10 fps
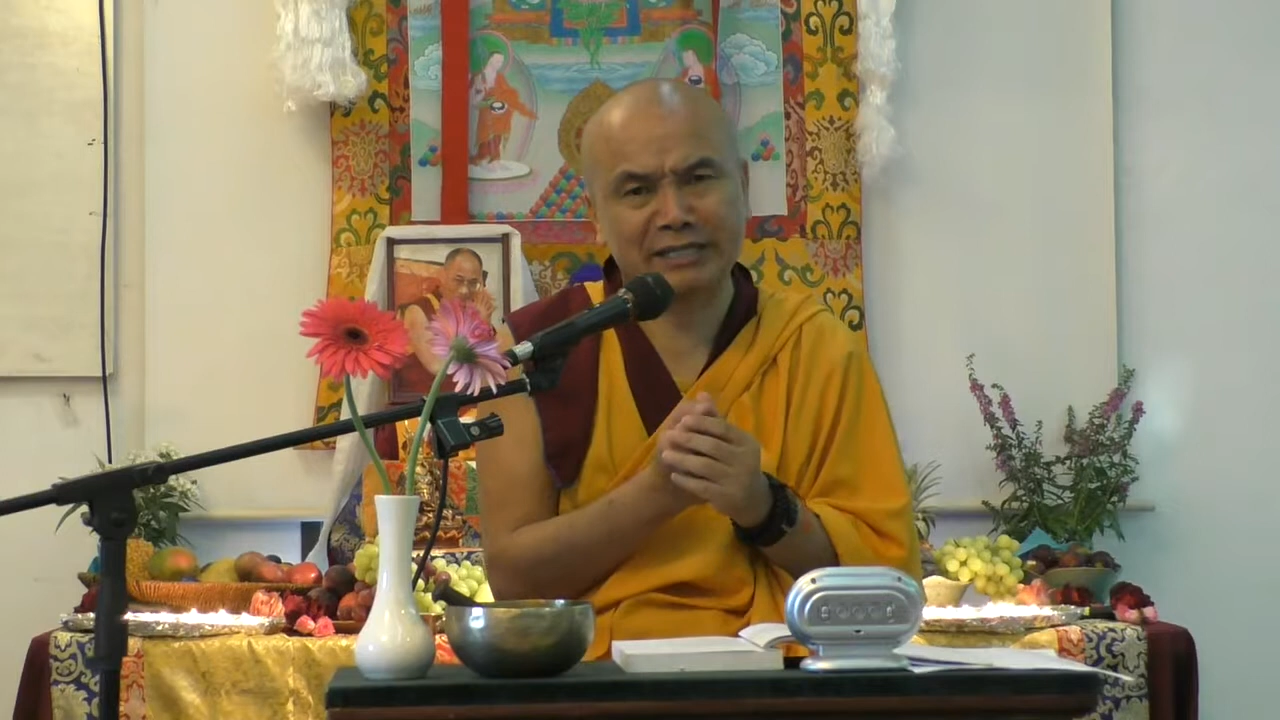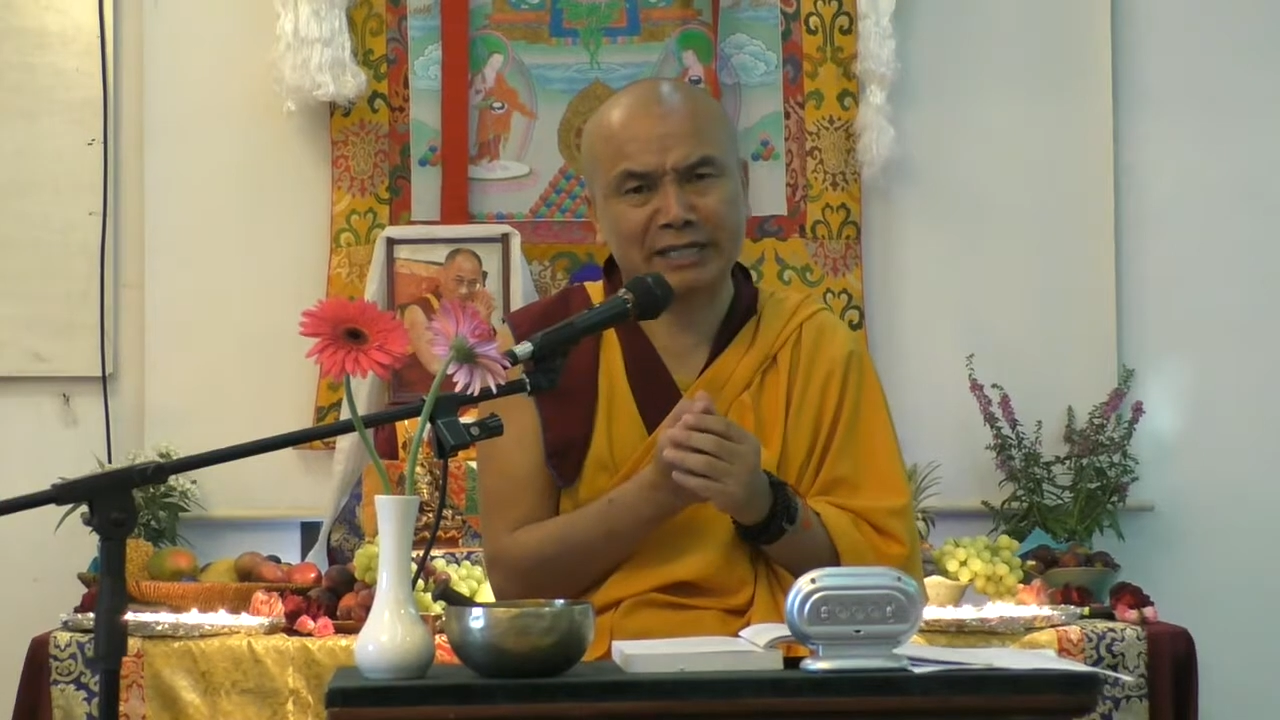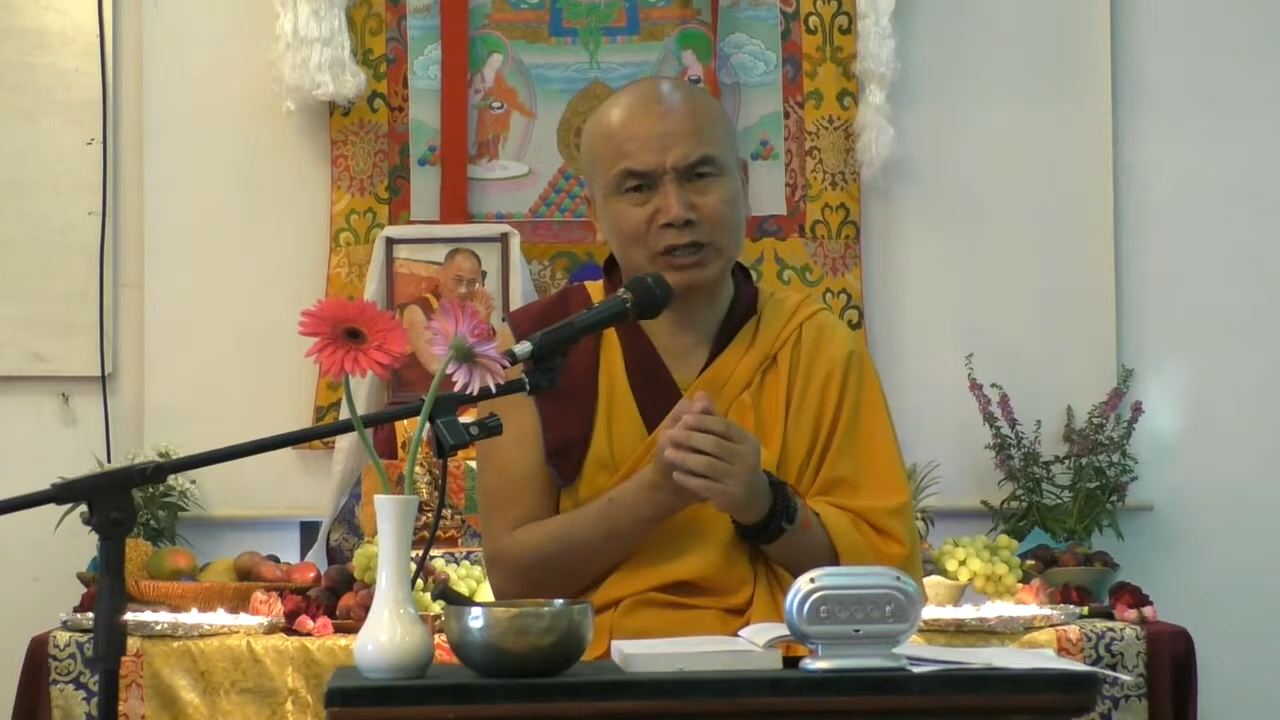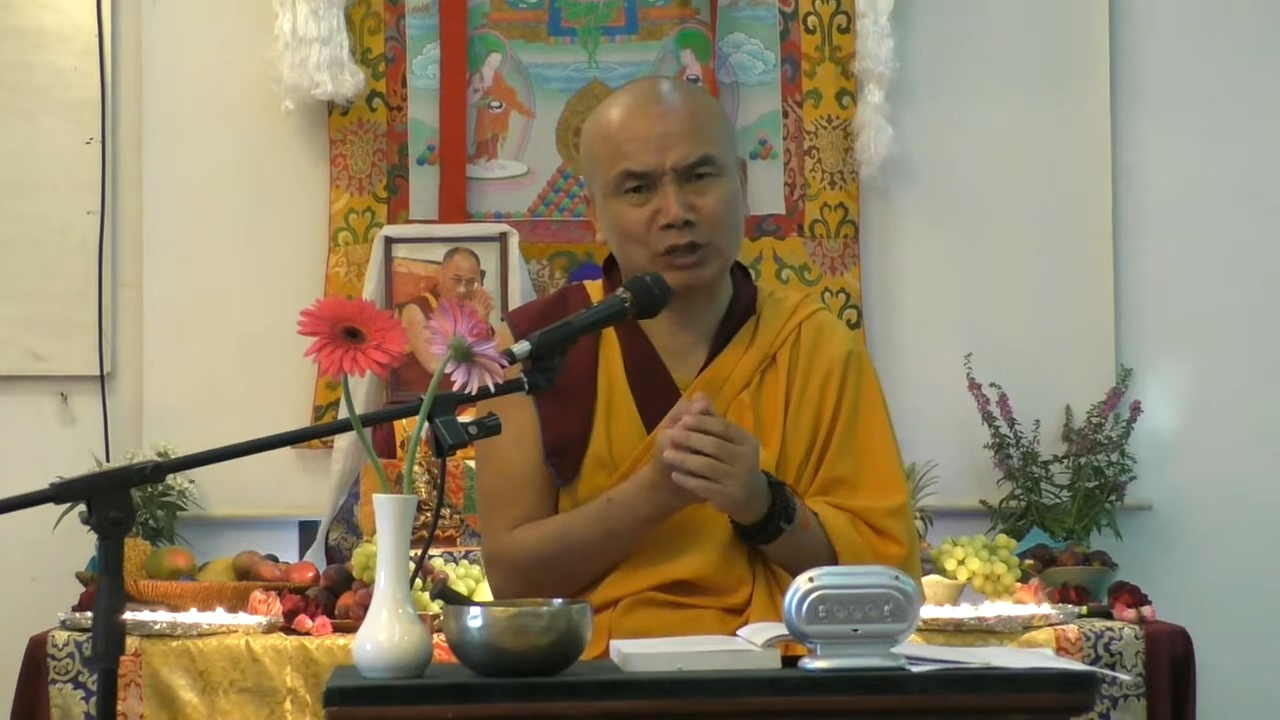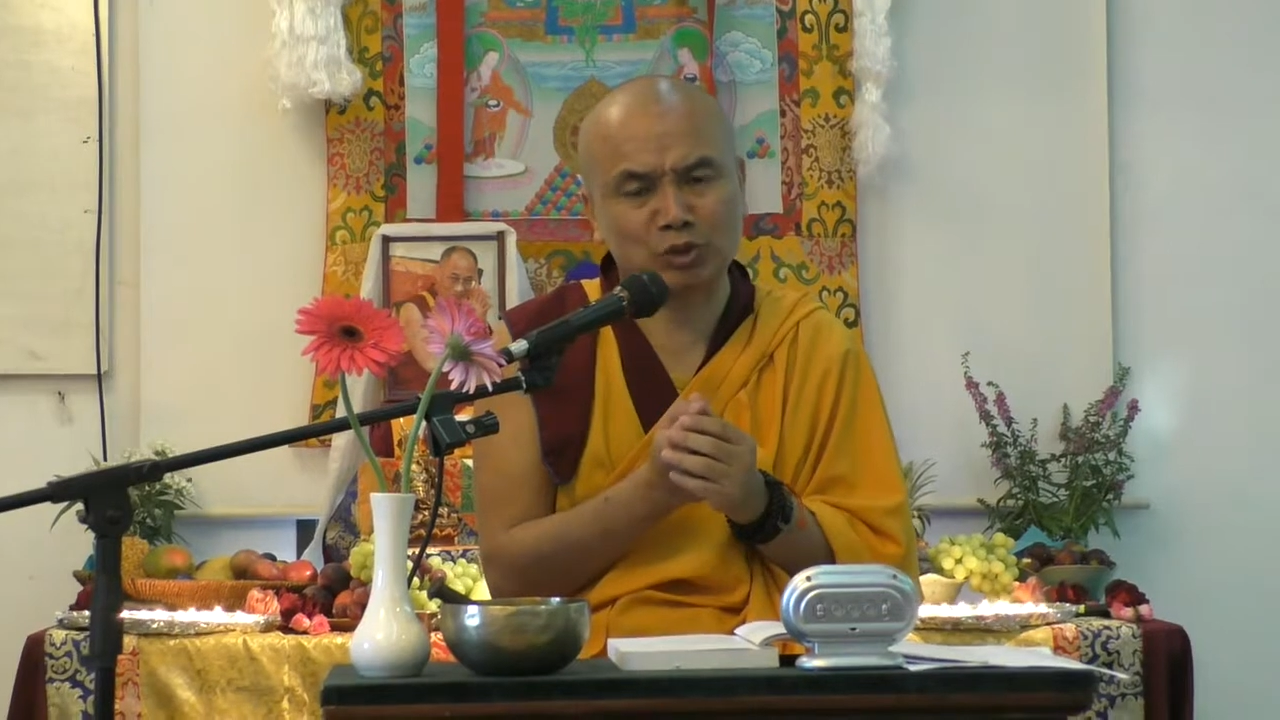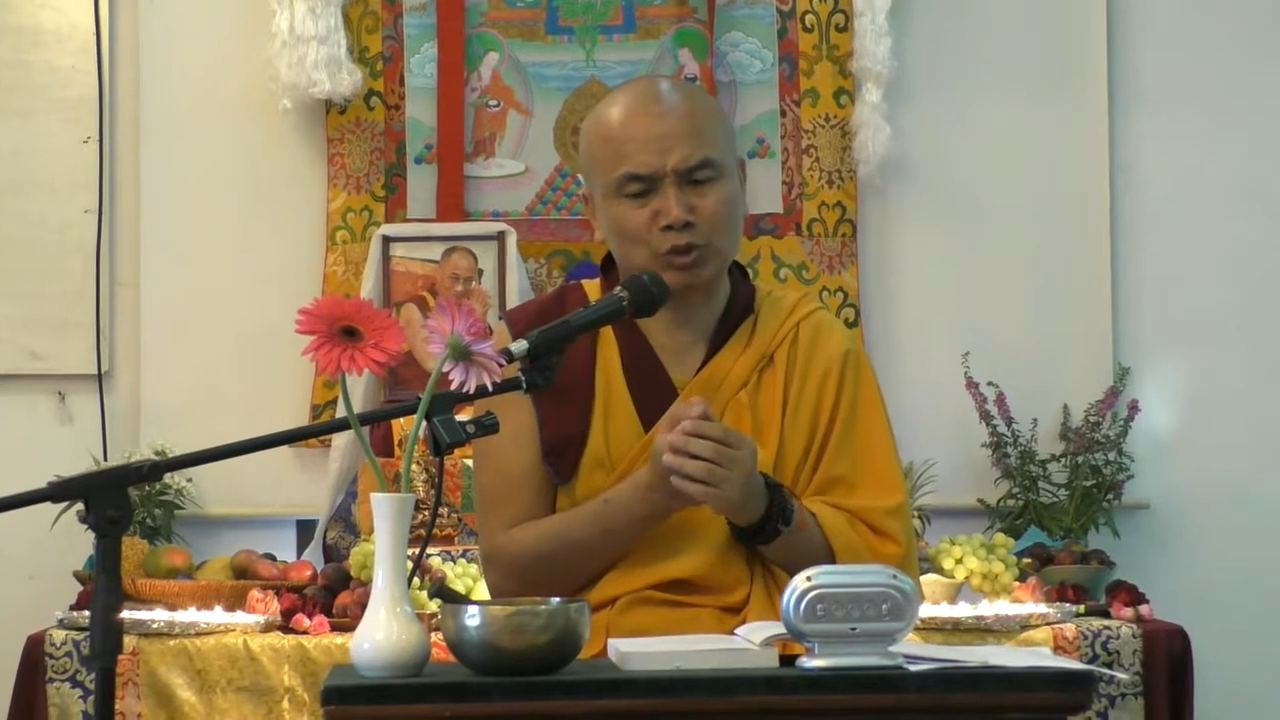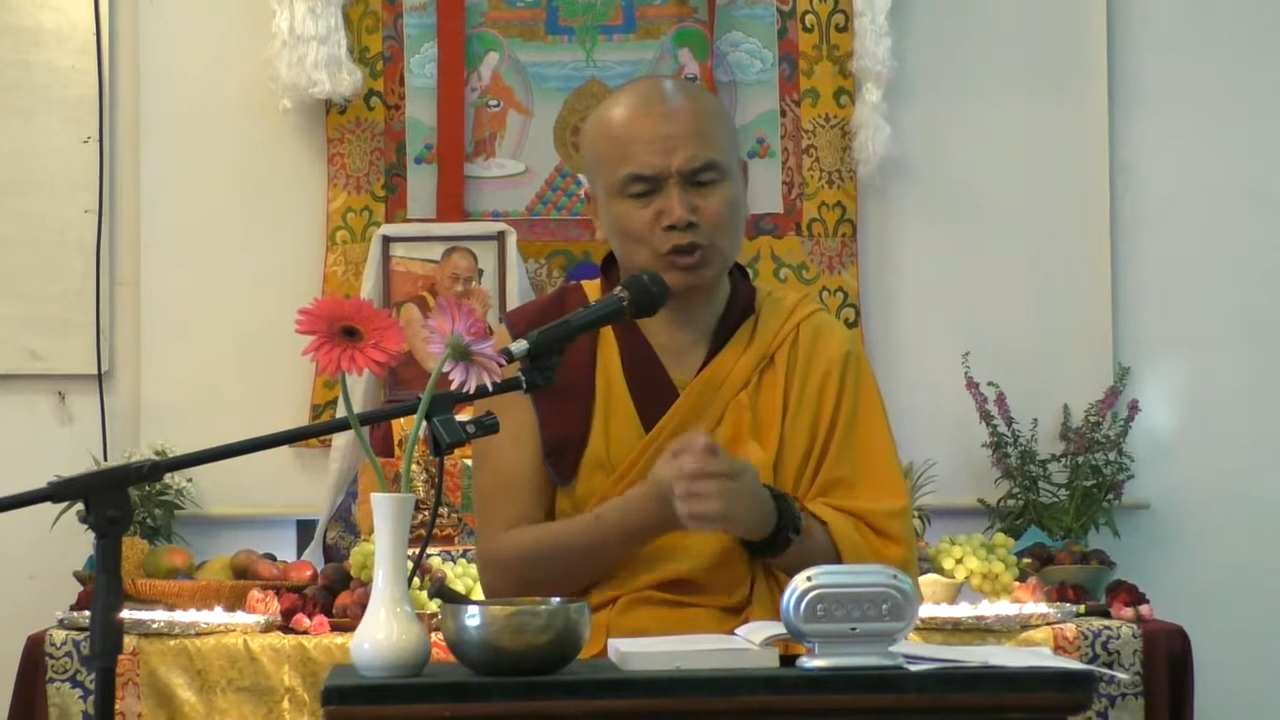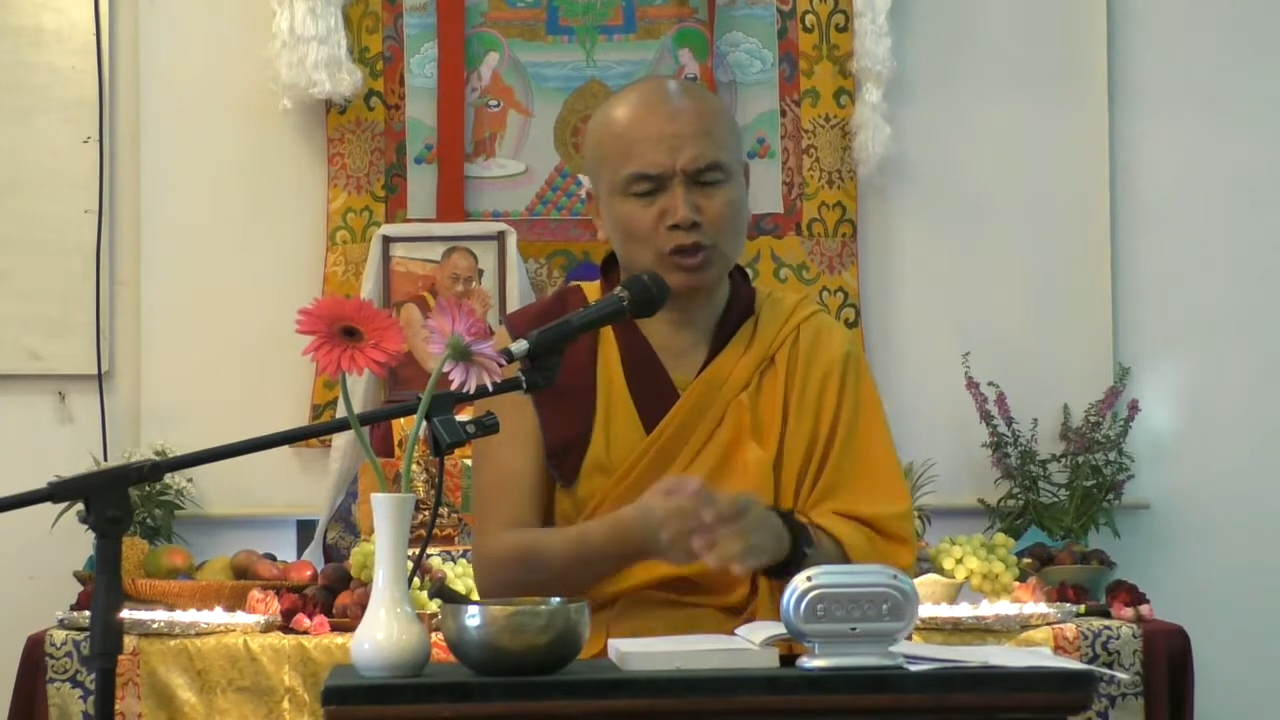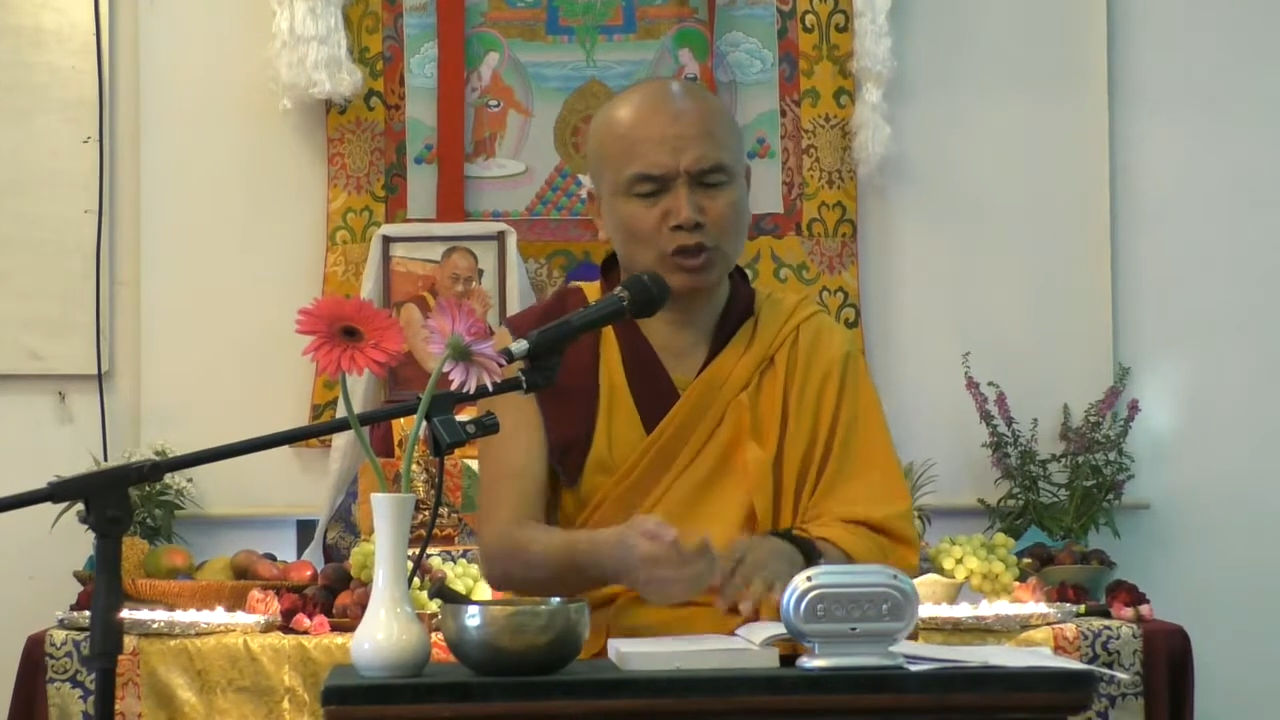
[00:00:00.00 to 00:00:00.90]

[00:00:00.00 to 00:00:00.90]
attitude.